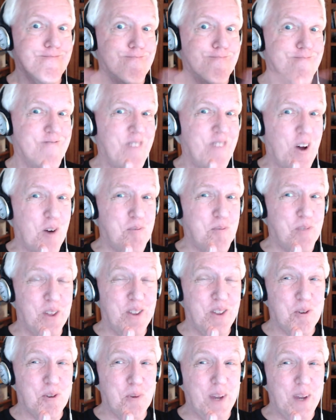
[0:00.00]
hopefully
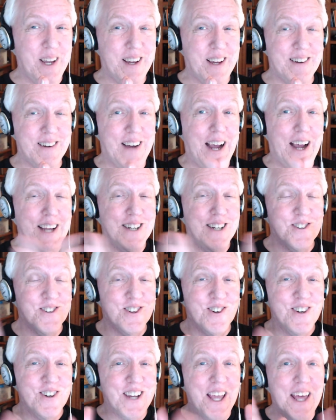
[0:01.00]
this week. I don't
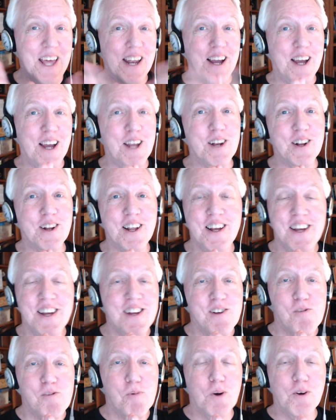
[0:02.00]
know. Again,
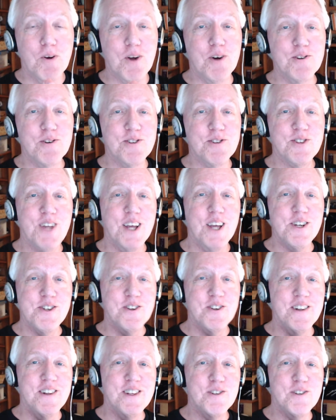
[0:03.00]
Wilco's
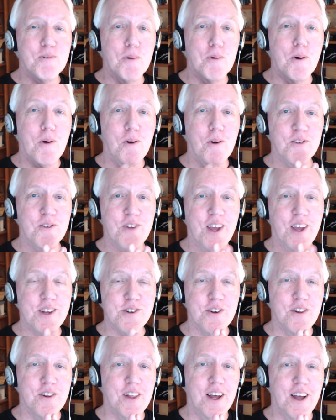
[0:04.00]
schedule is Wilco's
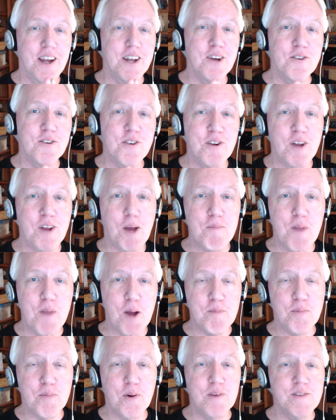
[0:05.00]
schedule. I'm
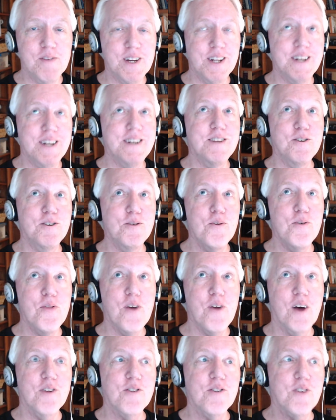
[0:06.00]
not privy to
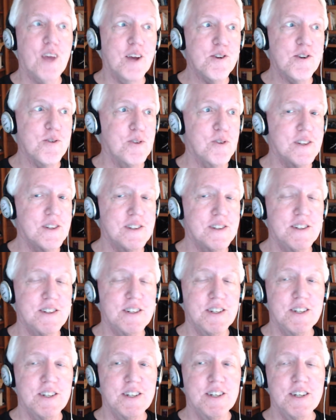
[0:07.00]
the schedule.
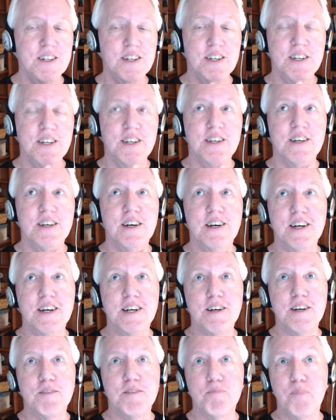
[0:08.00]

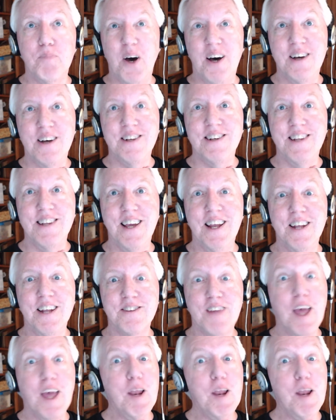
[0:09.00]
But it is getting